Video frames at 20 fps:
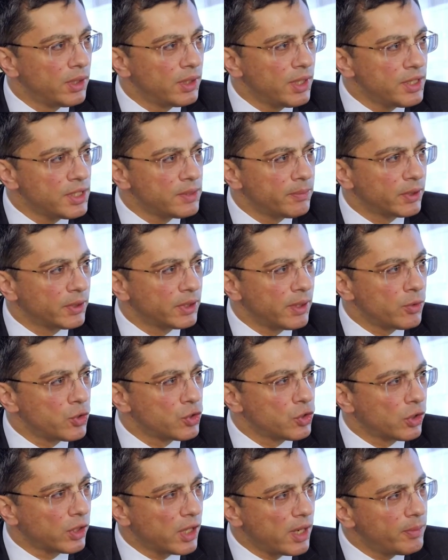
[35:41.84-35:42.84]
Manturov,
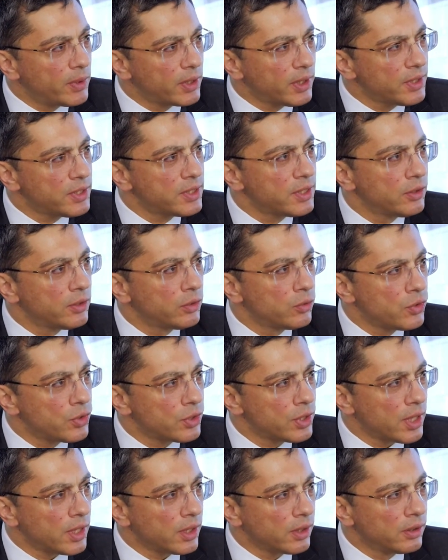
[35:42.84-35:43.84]

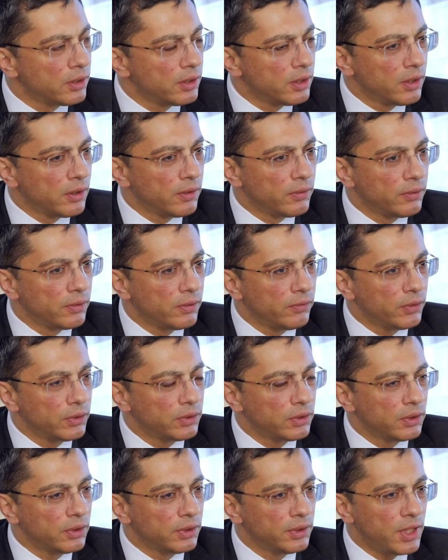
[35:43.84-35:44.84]
how can we
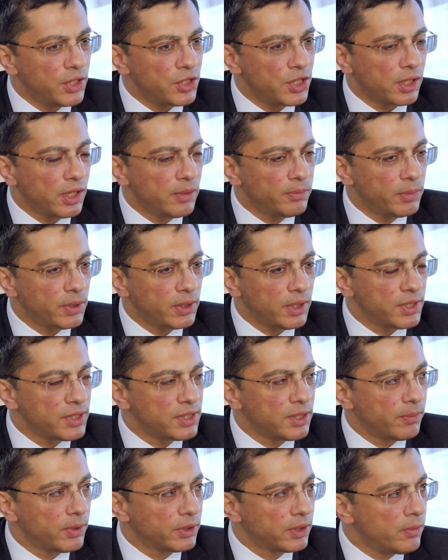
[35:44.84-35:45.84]
strike
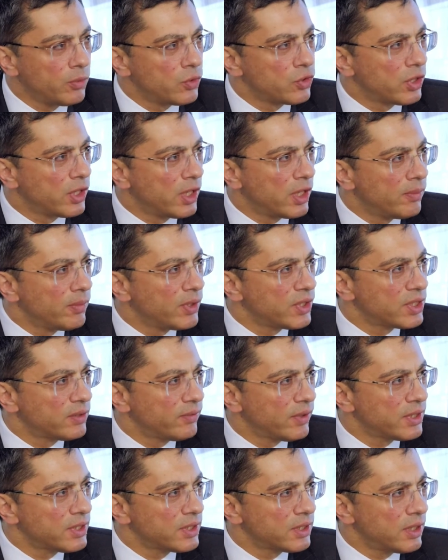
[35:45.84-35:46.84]
this delicate
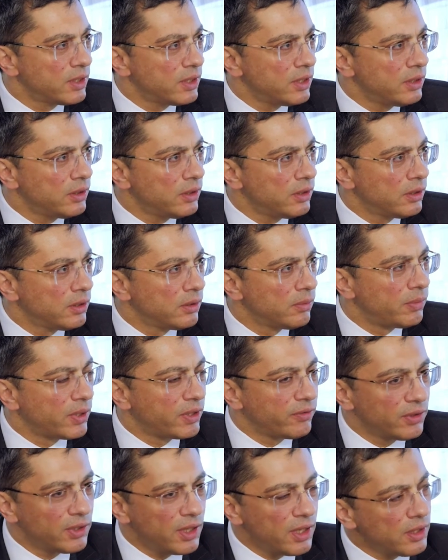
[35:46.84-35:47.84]
balance?
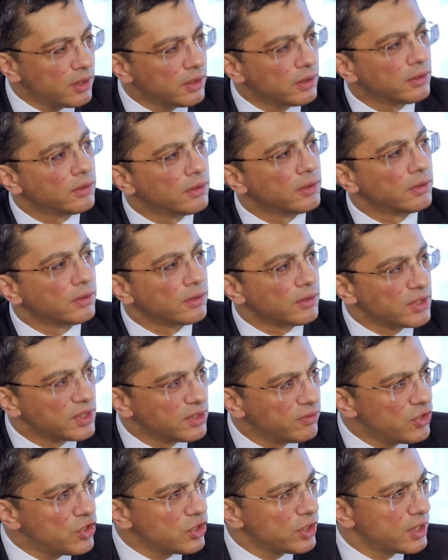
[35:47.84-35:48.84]
We need
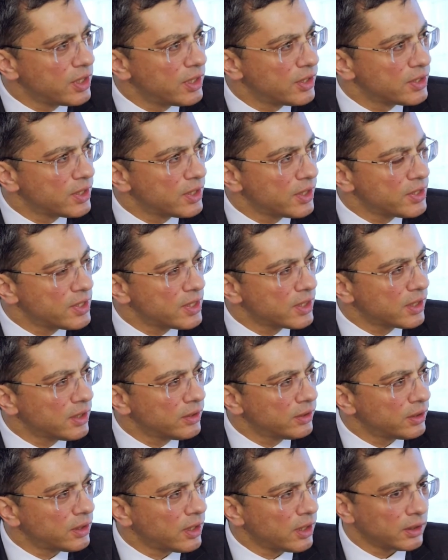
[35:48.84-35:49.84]
cooperation, but our
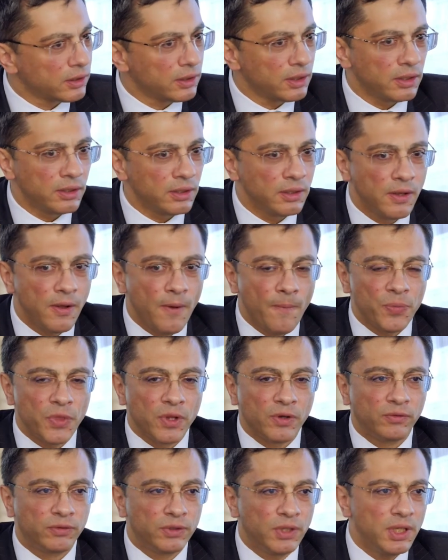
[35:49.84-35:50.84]
cooperation on
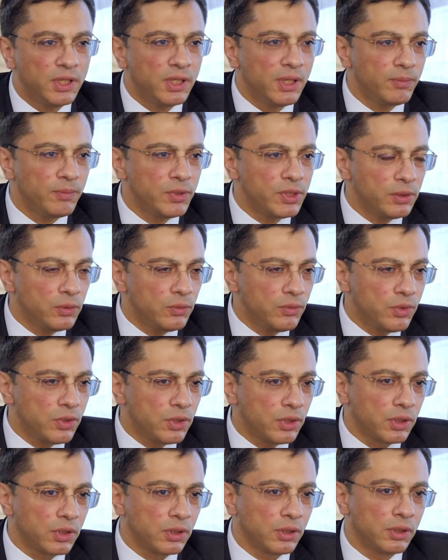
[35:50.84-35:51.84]

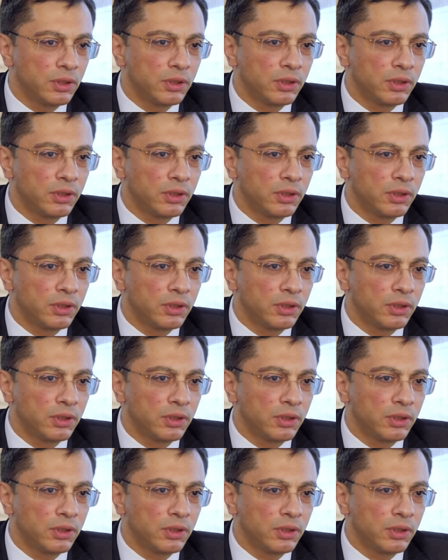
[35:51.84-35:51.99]
MS-21